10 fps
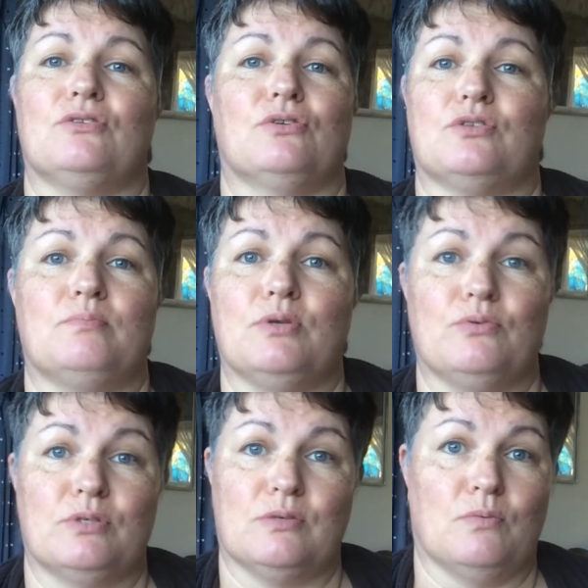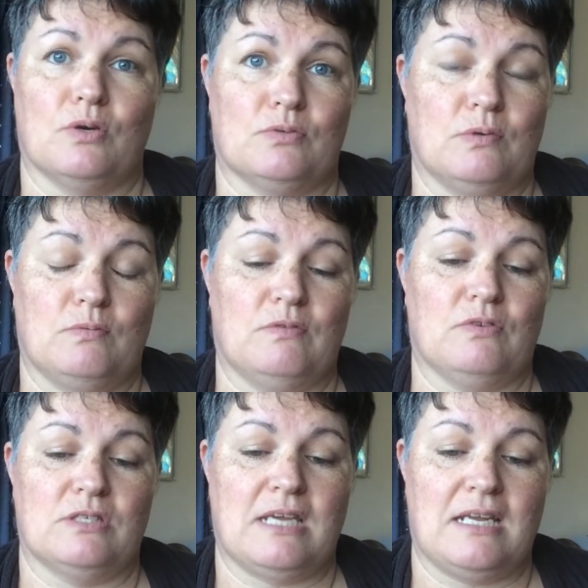look as blue as it was when we
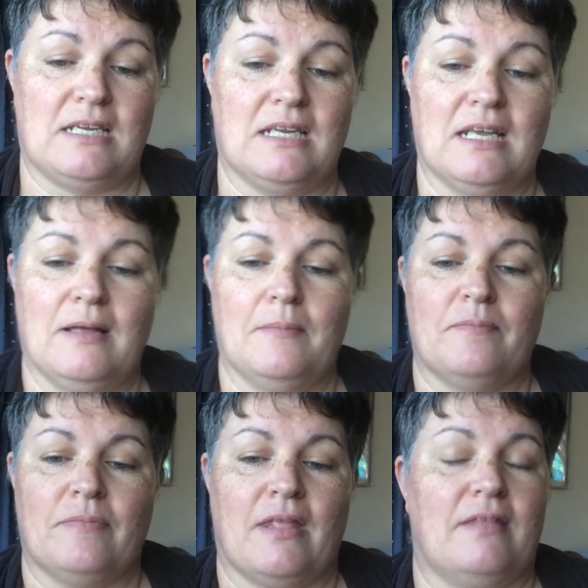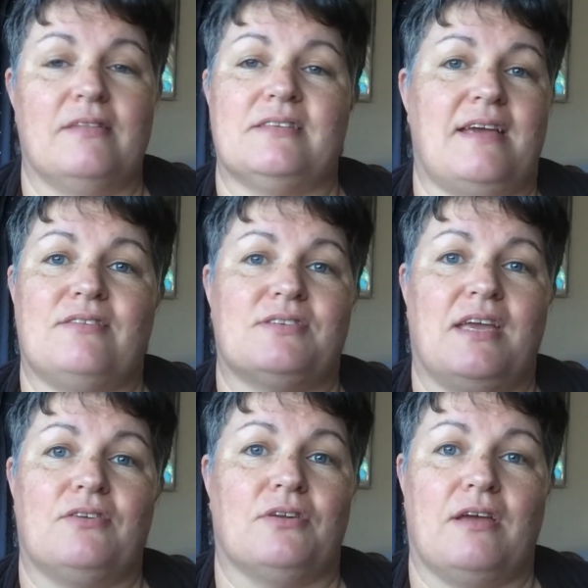first had it this house
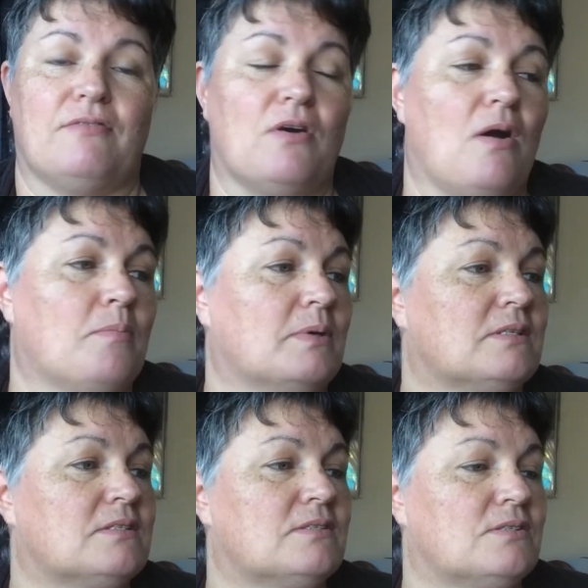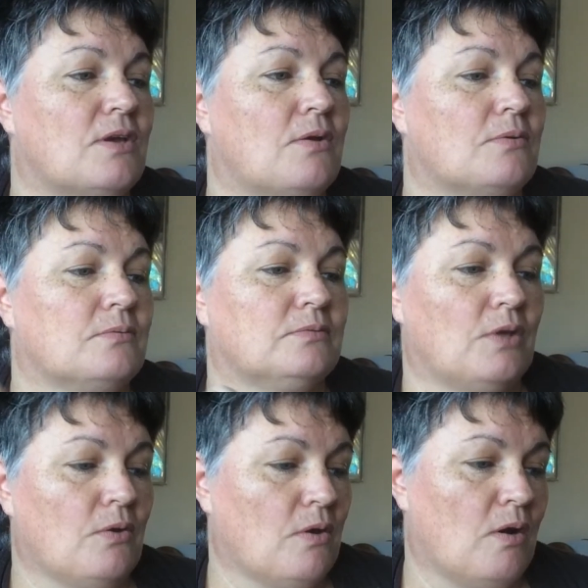cannot have carpets. So
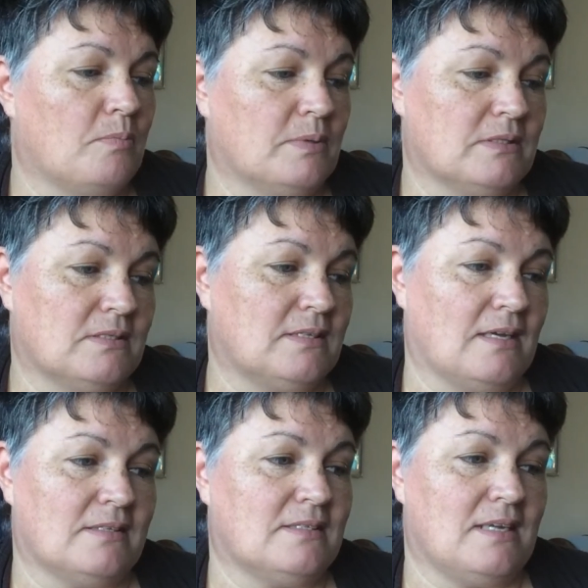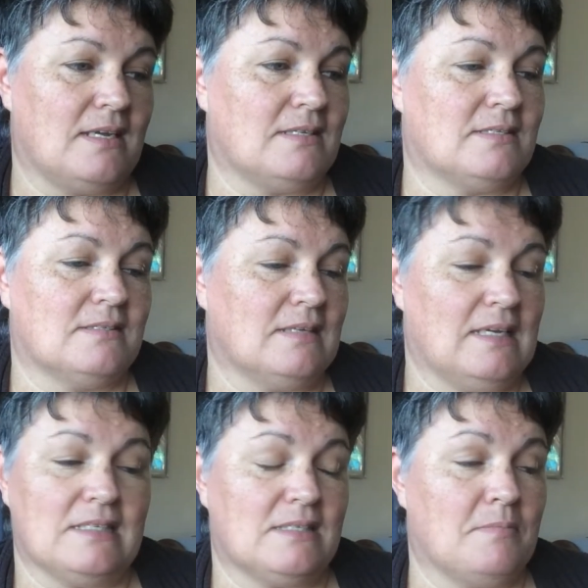no carpets downstairs.
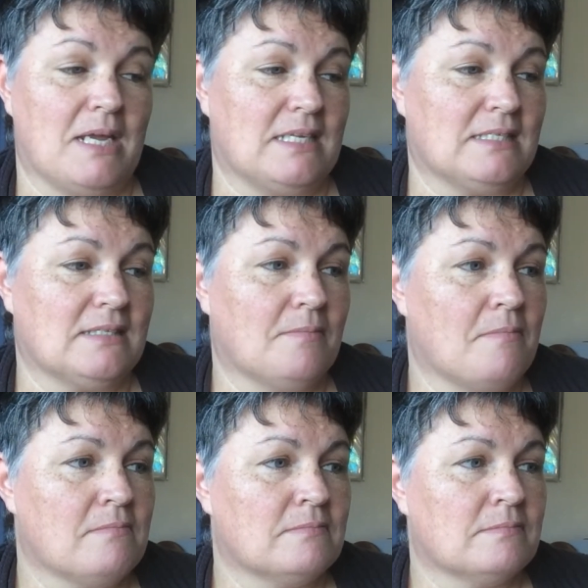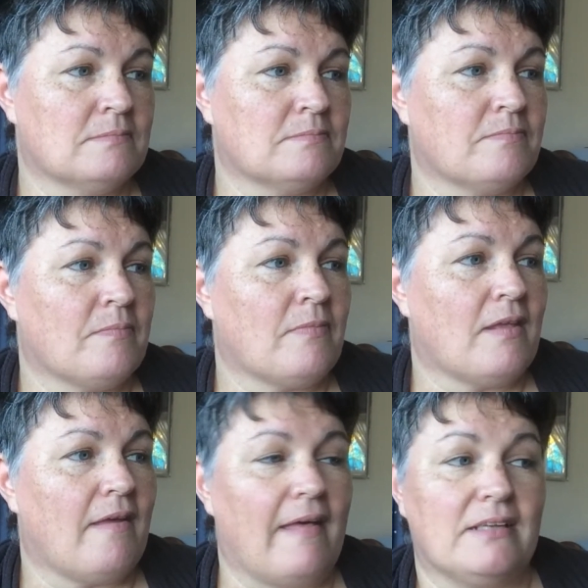It's a mess.
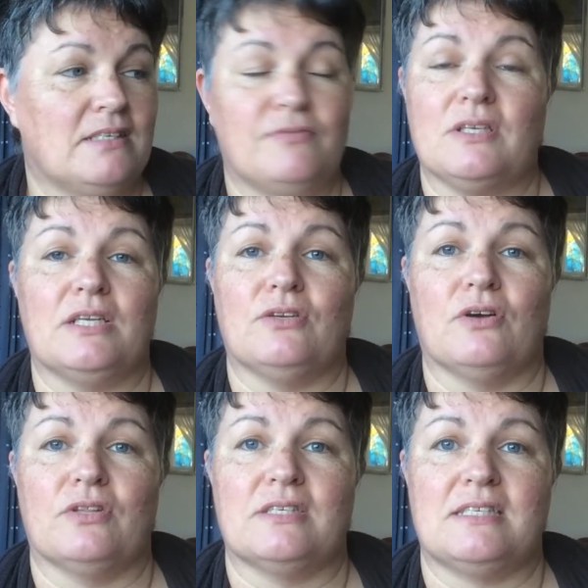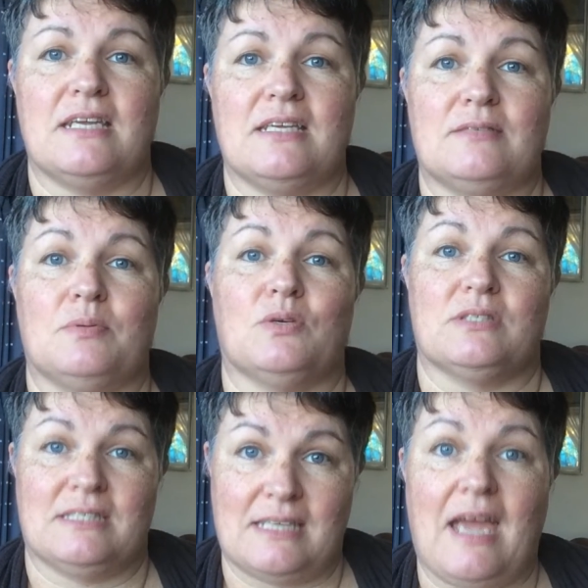And definitely not on the stairs
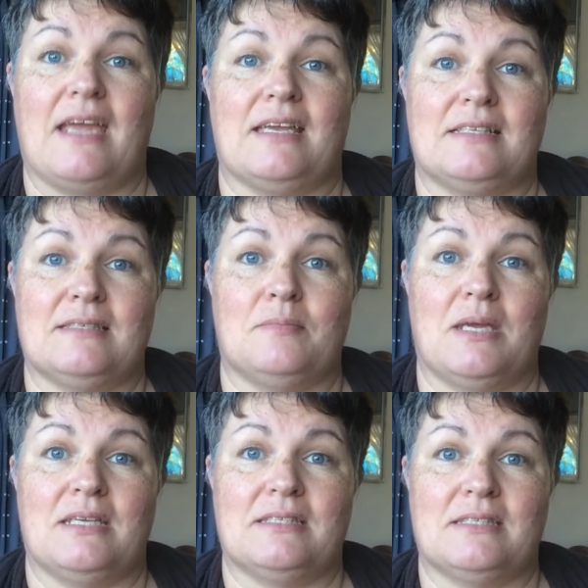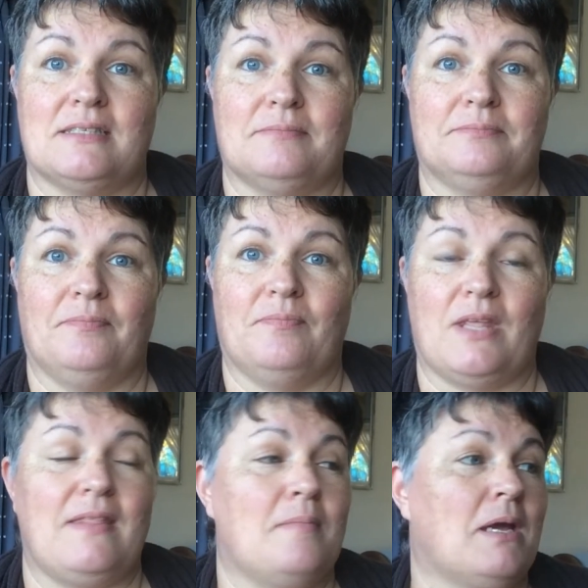because that gets a mess.
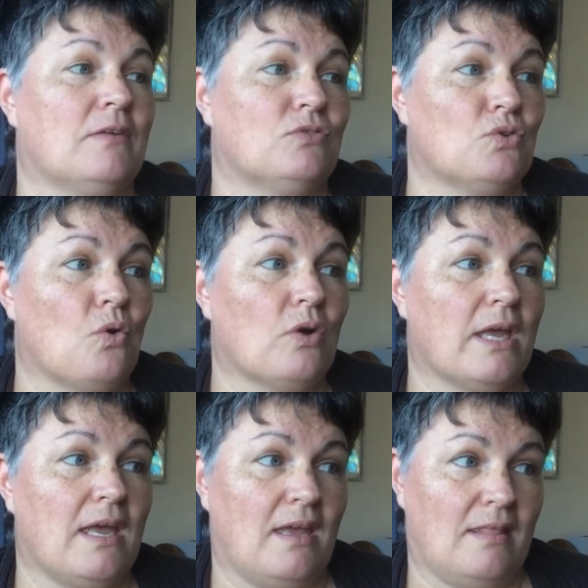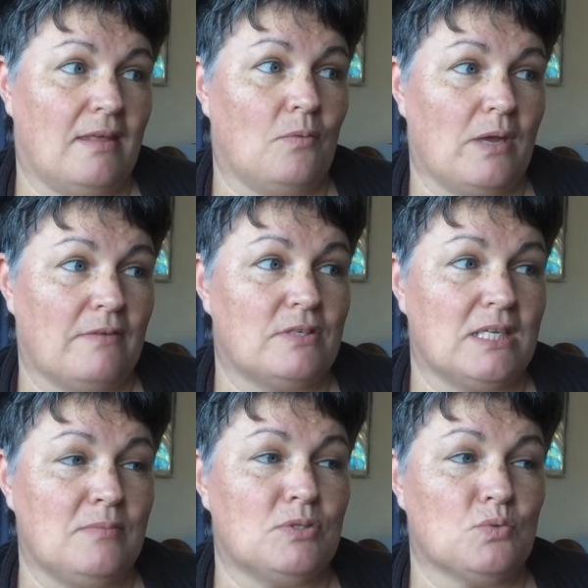And the amount of dog hair that we have to
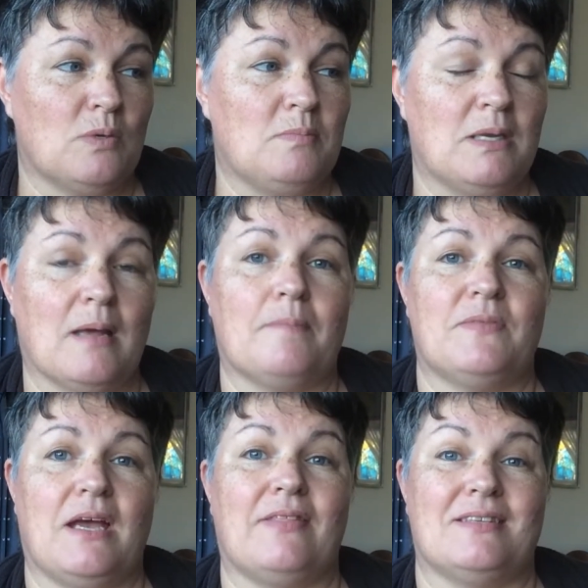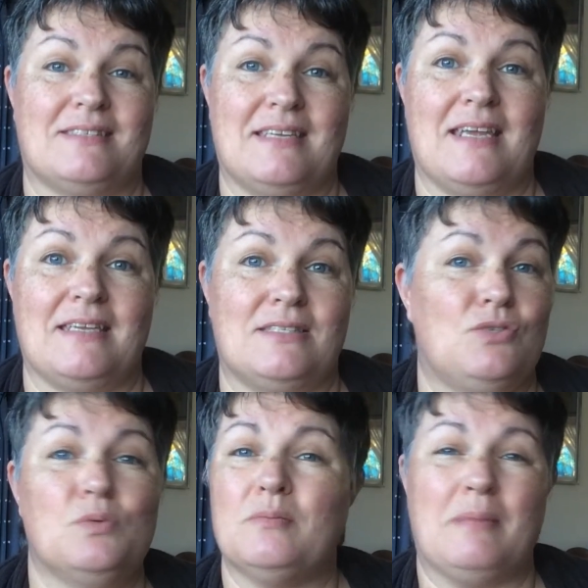keep sweeping up down the stairs.
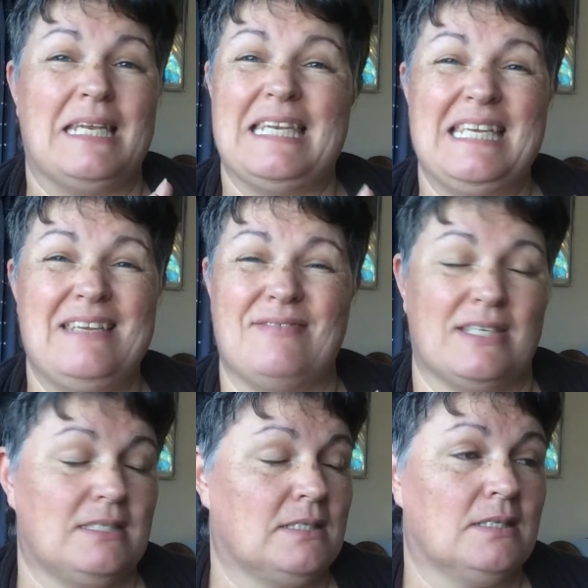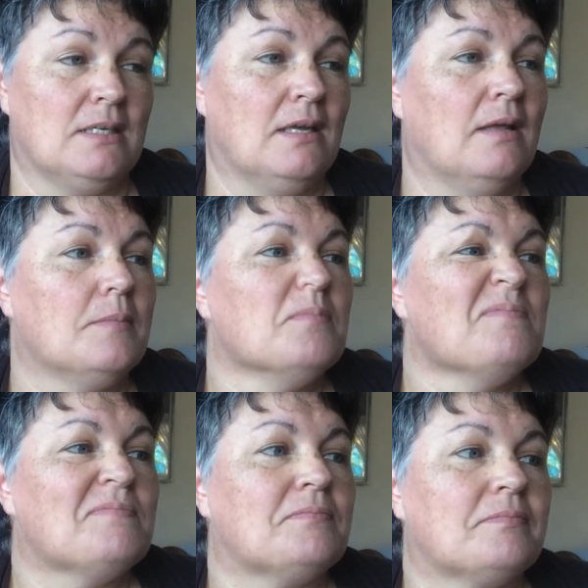You wouldn't believe it.
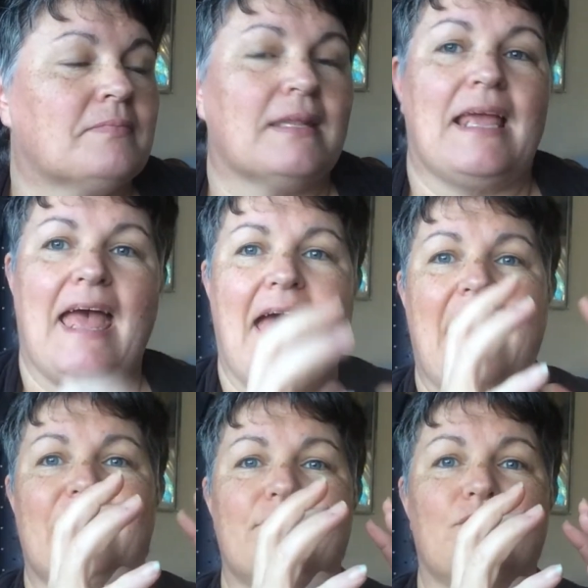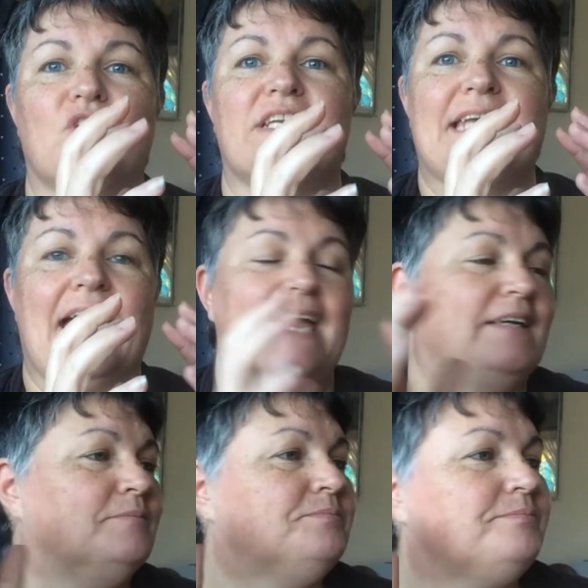Handful a
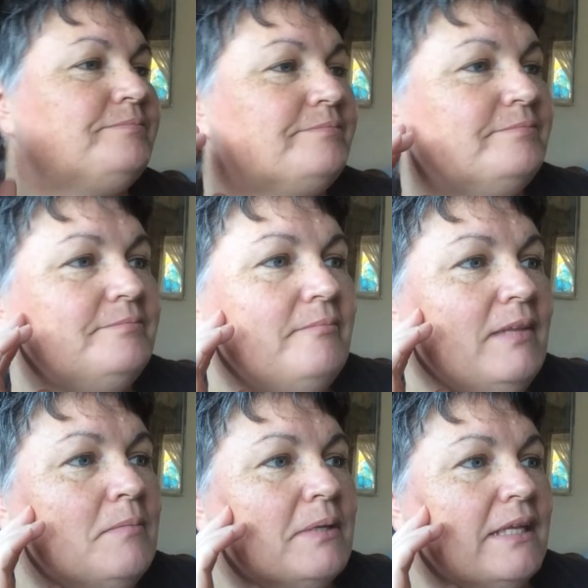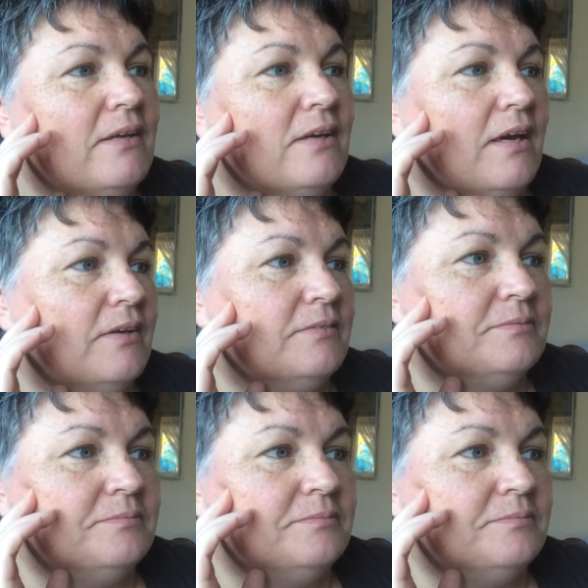day. But there you go.